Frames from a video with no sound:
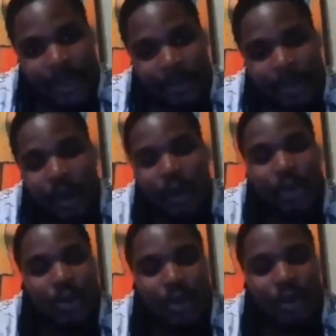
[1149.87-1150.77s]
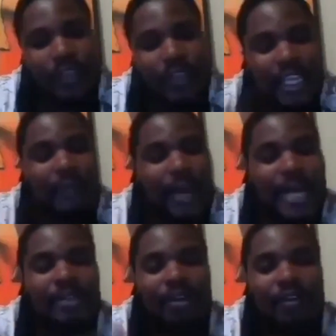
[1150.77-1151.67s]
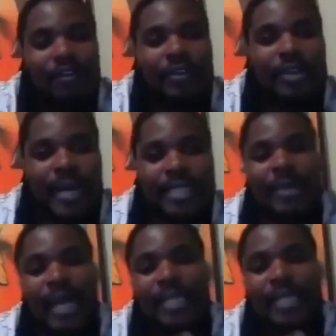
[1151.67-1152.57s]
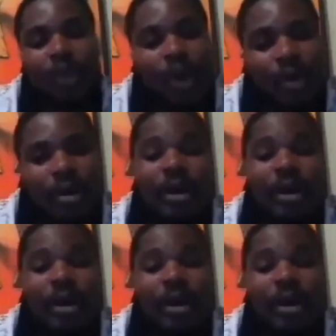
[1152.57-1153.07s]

because of the impact of the Maxim gun, Isikwakwaka.